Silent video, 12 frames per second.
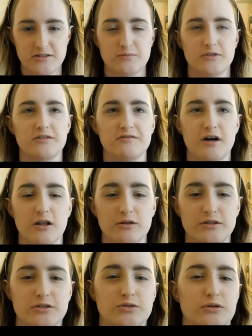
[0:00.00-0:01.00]
I'm gonna follow a
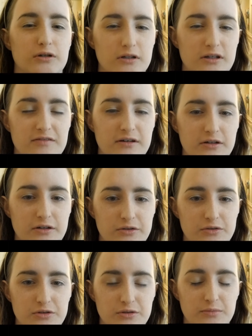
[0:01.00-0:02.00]
tutorial I found on
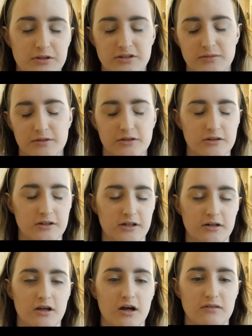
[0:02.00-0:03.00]
YouTube because I've been looking
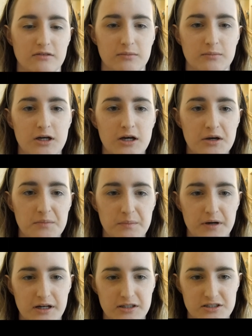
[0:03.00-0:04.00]
at a lot of them
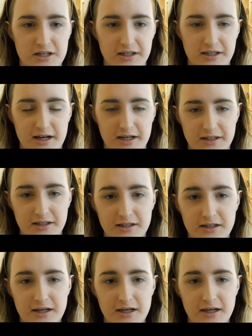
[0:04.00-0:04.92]
by Jackie Aina,